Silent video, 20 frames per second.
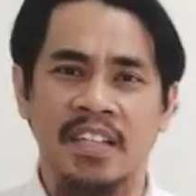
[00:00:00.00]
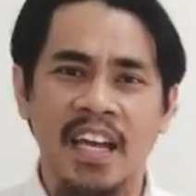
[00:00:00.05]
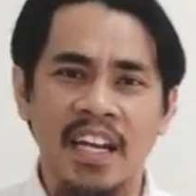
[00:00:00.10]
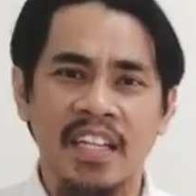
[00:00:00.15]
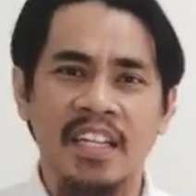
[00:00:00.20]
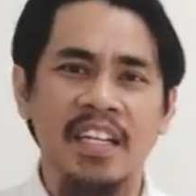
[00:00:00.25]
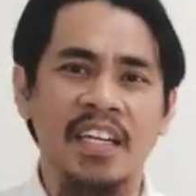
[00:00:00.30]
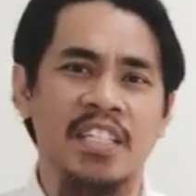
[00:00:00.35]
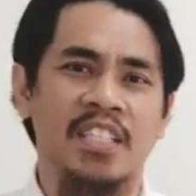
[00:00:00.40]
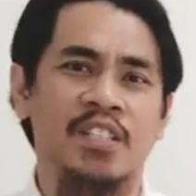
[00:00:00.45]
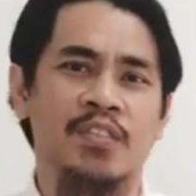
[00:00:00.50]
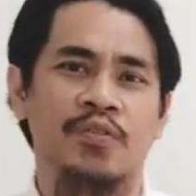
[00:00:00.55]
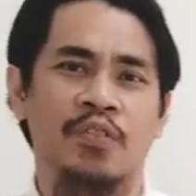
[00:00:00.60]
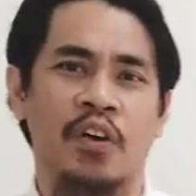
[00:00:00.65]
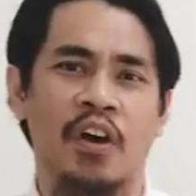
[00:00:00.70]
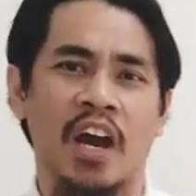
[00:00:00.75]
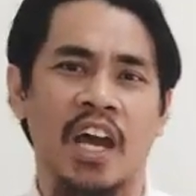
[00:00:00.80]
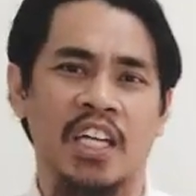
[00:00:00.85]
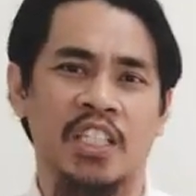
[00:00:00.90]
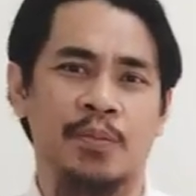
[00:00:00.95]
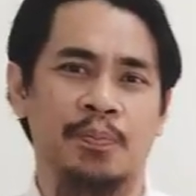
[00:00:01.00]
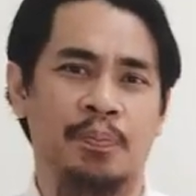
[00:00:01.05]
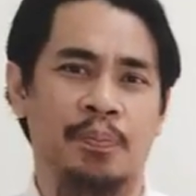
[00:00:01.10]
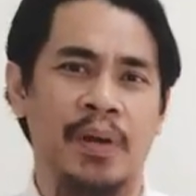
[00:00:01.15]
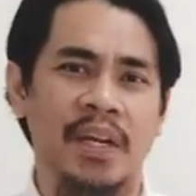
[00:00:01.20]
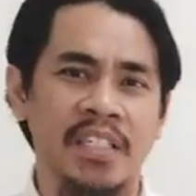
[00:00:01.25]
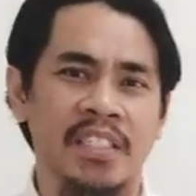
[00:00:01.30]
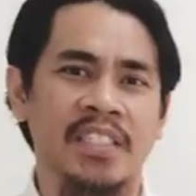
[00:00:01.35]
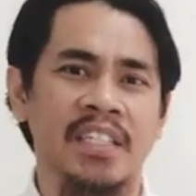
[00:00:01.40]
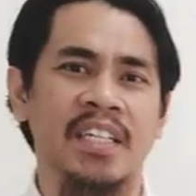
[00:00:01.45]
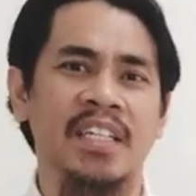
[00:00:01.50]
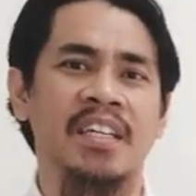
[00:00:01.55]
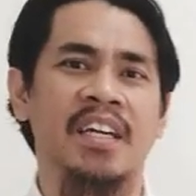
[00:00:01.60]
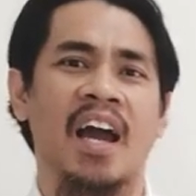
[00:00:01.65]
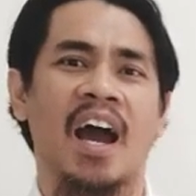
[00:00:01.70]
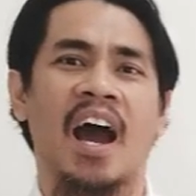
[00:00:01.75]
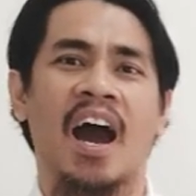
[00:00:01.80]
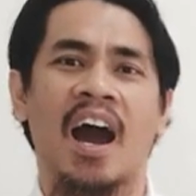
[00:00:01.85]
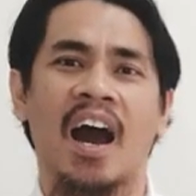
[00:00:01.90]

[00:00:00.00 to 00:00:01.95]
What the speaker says: Techniques for expressing